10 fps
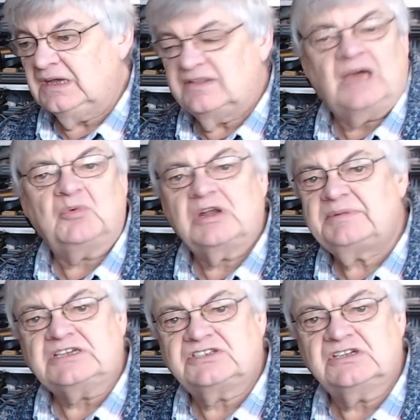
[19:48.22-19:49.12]
that would have
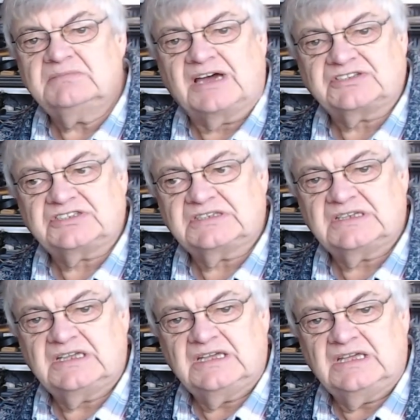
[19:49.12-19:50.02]
been too much,
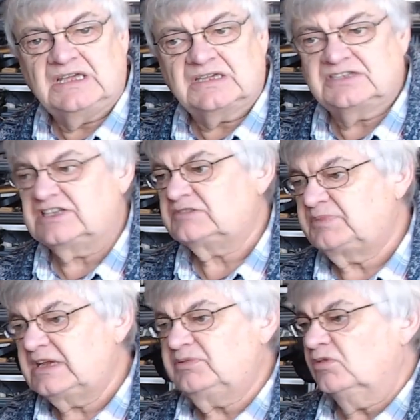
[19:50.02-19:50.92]
because there's
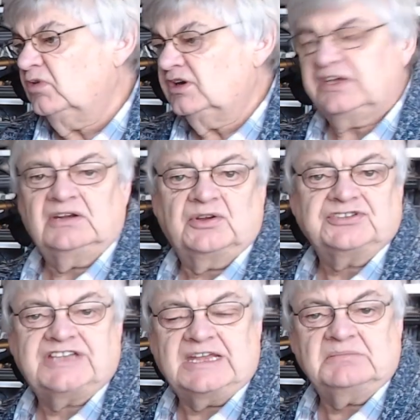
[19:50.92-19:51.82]
people working on
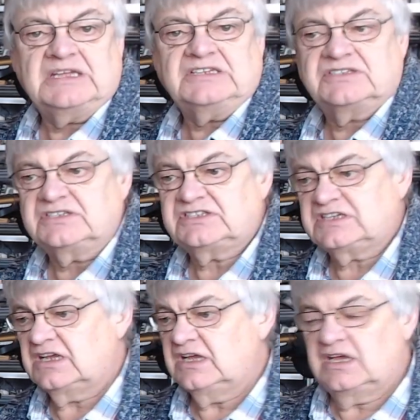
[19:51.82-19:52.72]
10 meters,
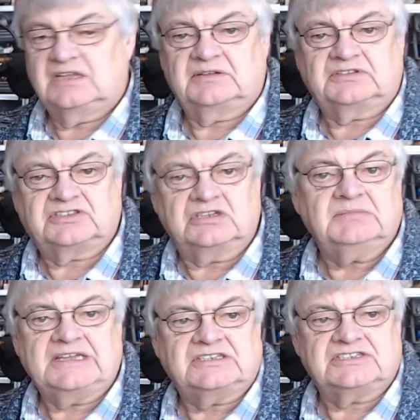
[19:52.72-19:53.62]
2
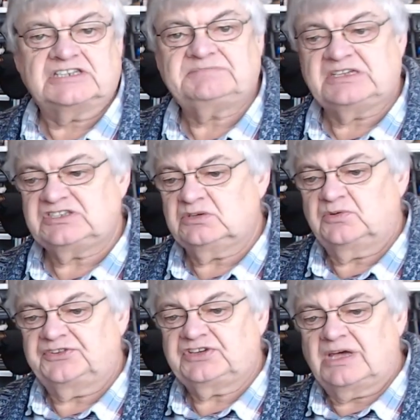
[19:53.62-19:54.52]
meters is busy all
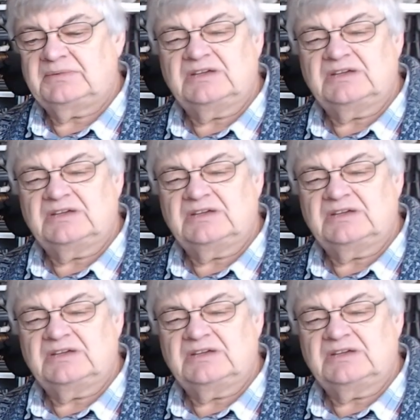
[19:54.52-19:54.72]
the time.